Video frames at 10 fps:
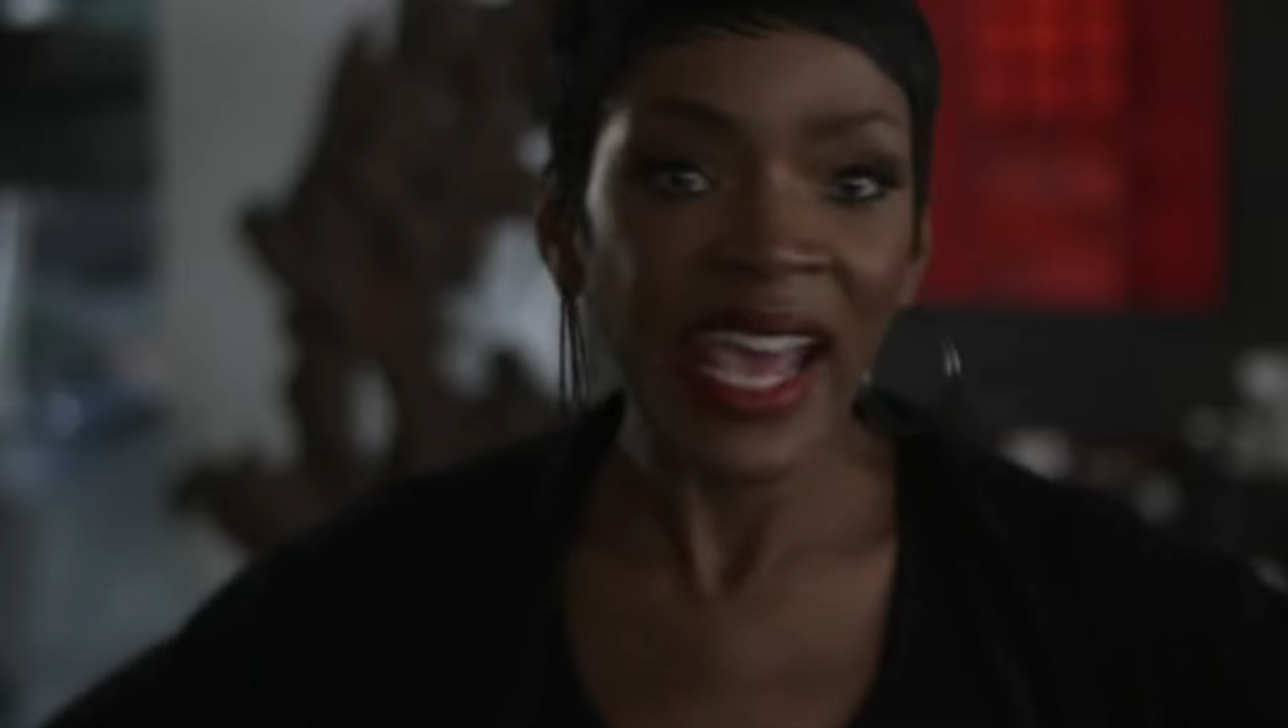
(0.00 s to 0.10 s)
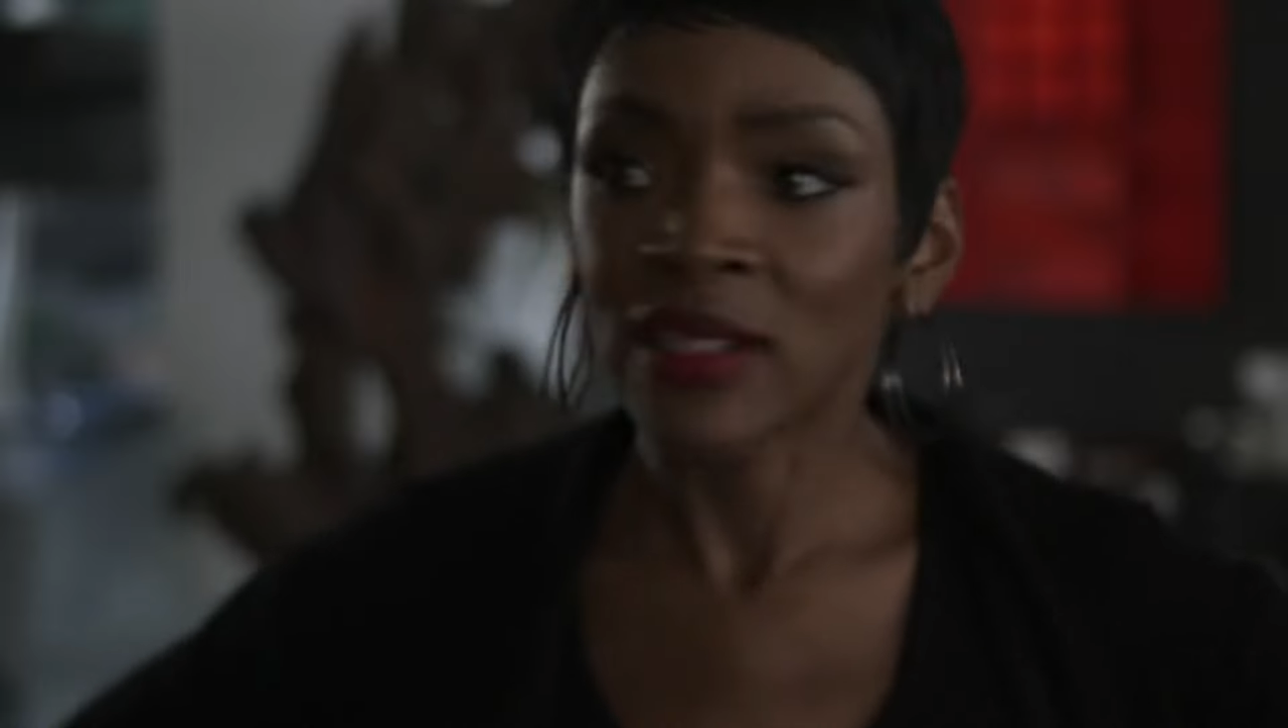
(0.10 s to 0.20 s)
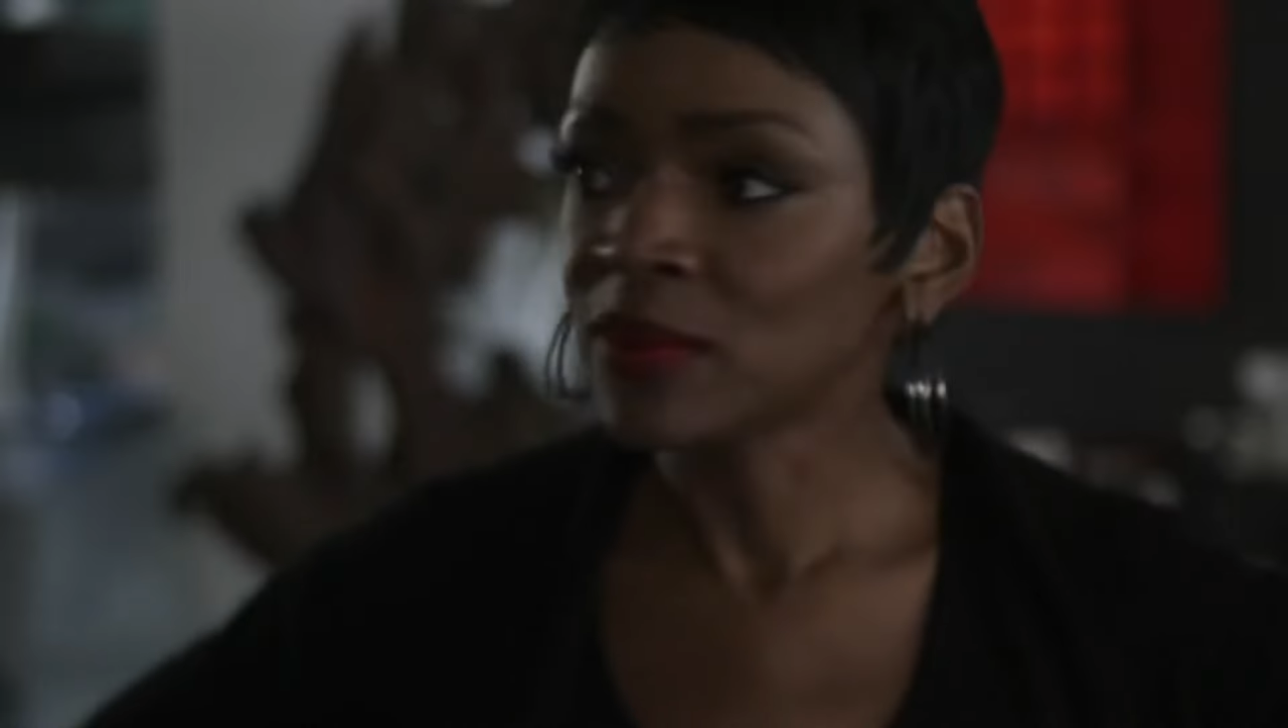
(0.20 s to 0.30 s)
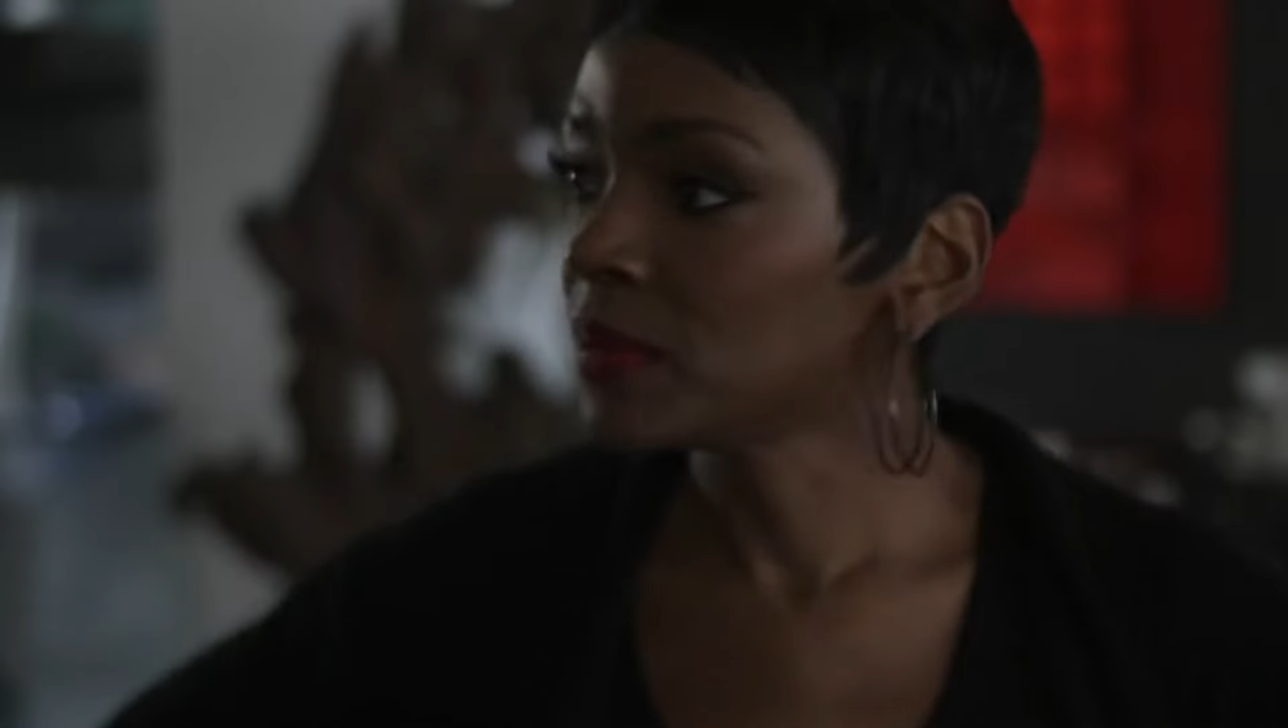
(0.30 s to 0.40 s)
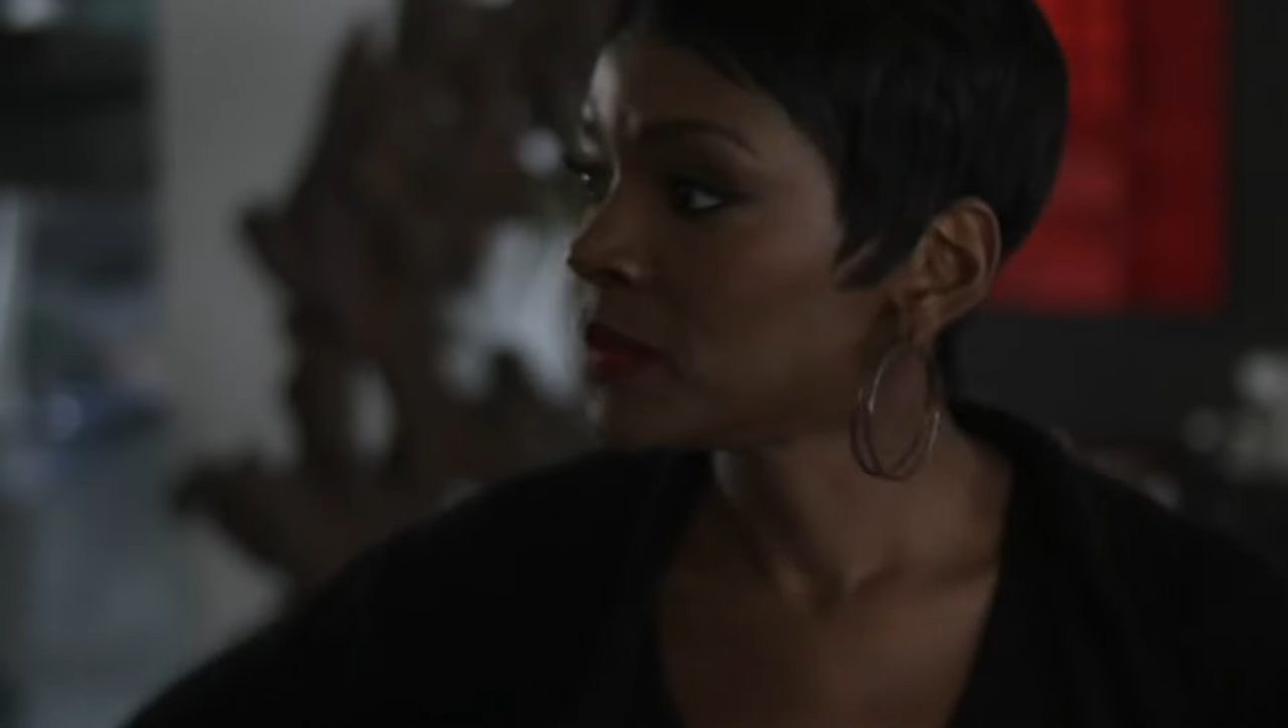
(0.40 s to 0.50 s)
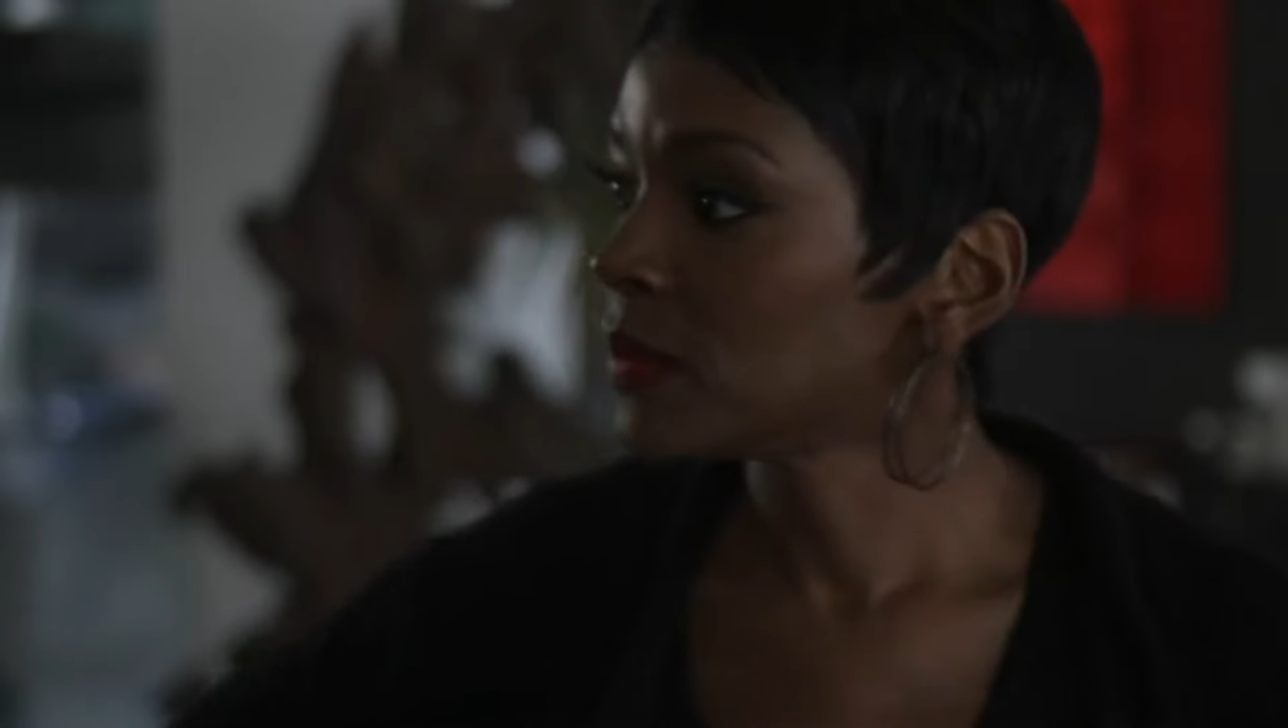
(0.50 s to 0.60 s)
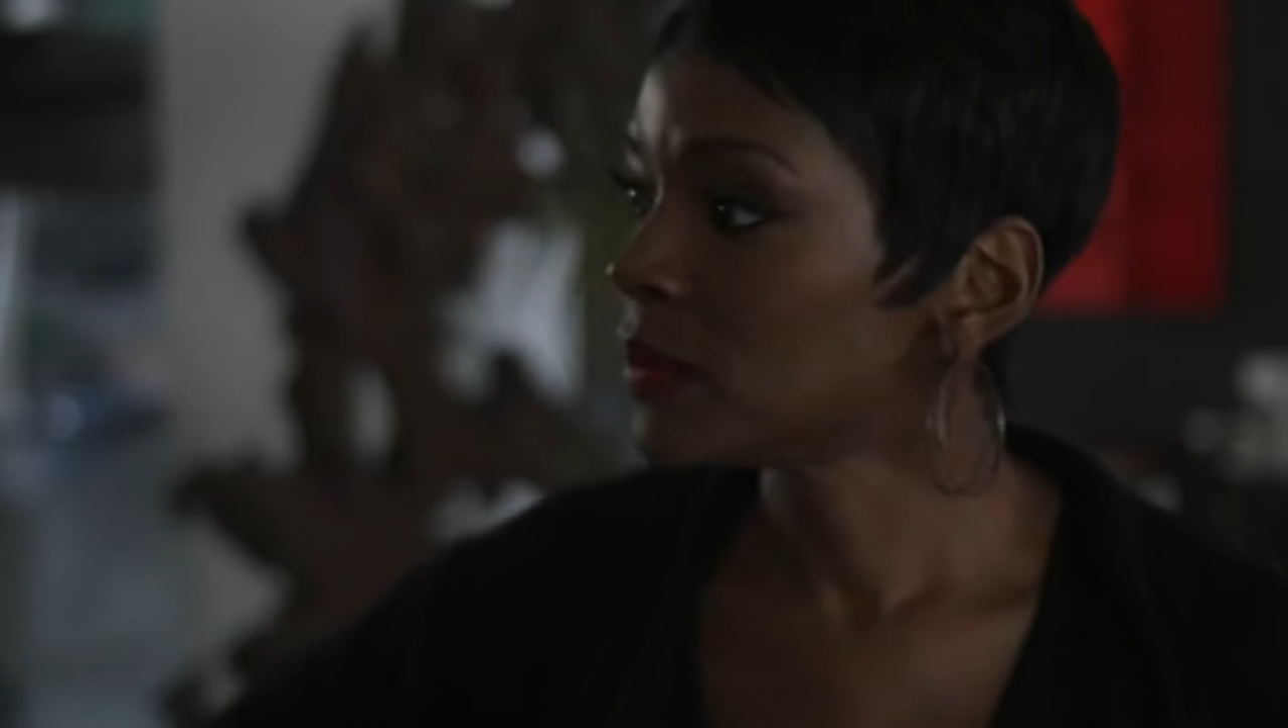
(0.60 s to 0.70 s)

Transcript: They Need a